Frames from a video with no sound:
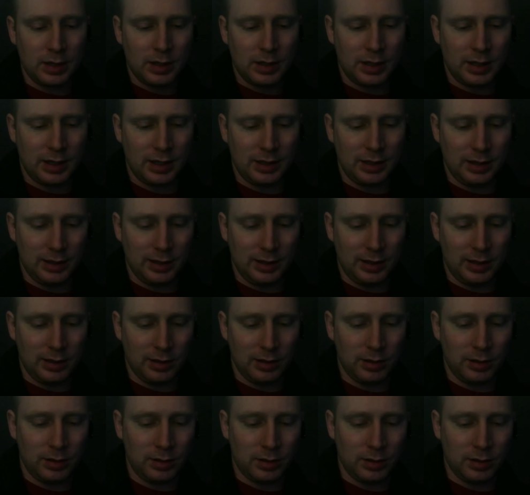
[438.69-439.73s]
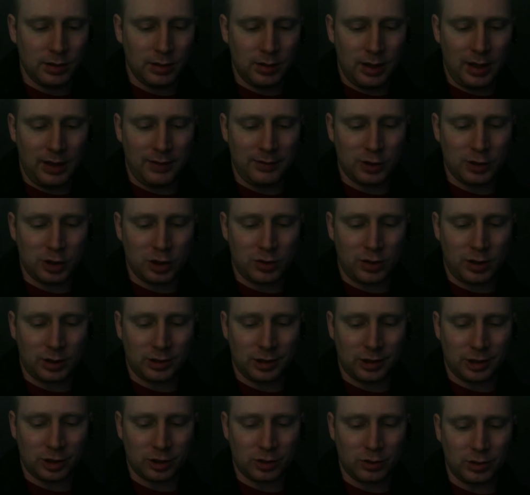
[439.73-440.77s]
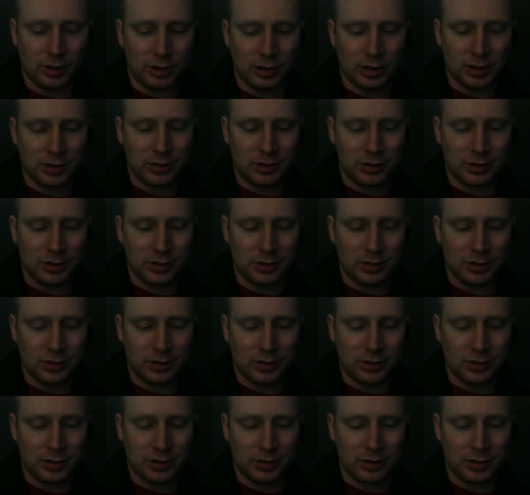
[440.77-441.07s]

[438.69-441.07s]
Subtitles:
A little. Ava shrugged her shoulders.